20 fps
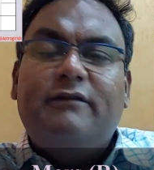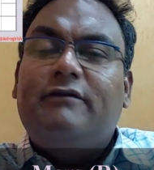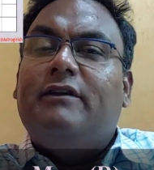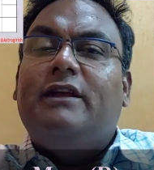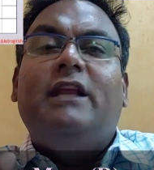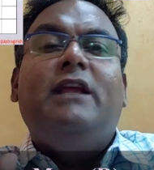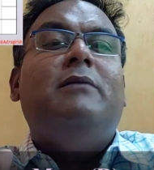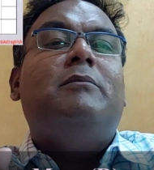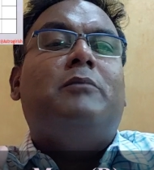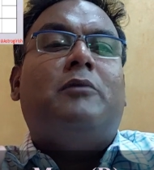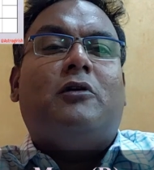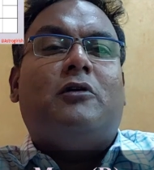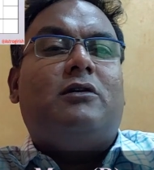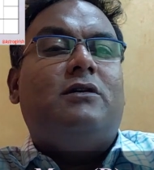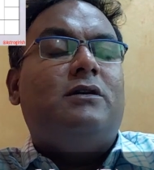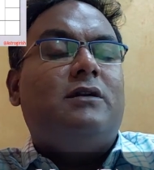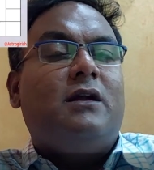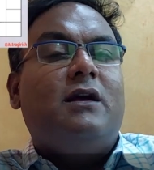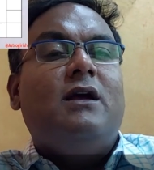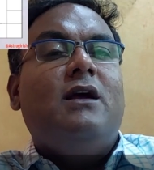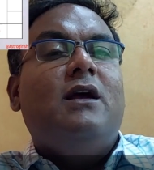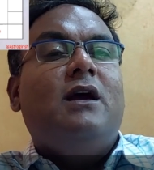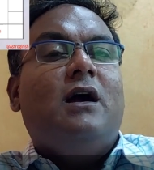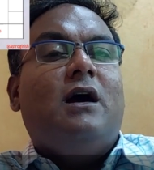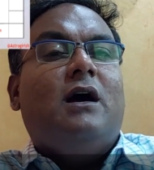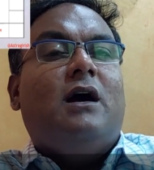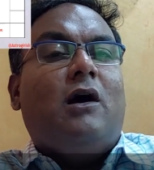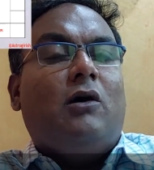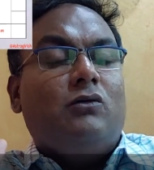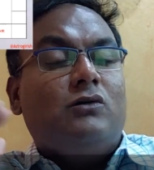very important
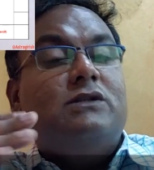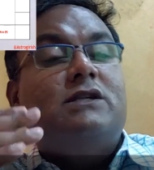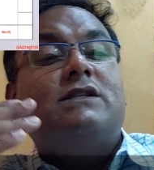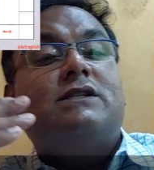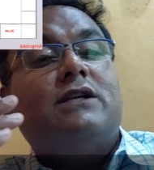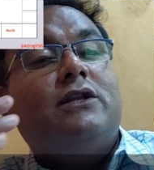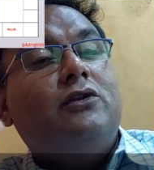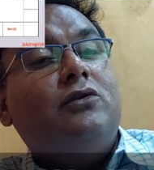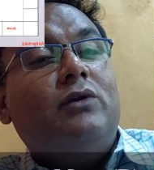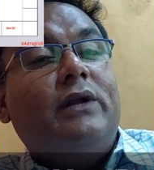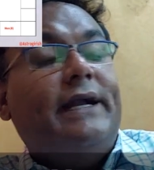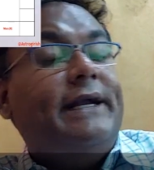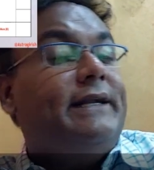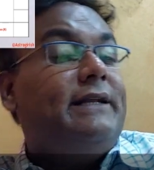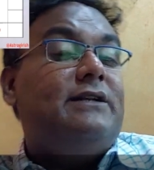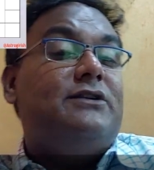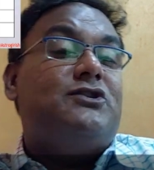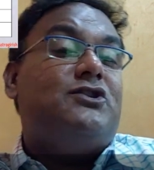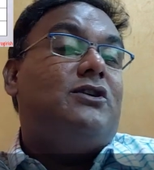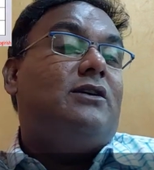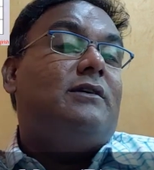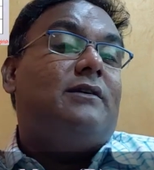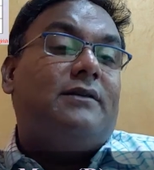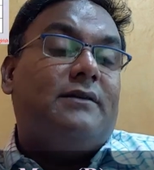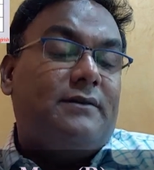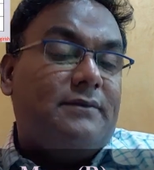houses in your natal chart.